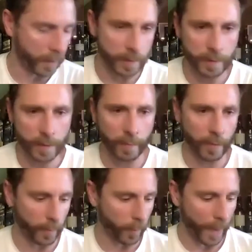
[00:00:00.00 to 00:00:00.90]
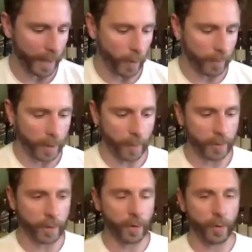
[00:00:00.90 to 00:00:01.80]
some of you may well know on the
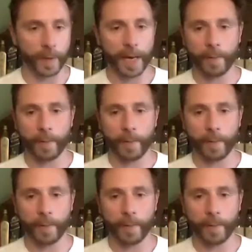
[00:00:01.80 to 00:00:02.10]
call now,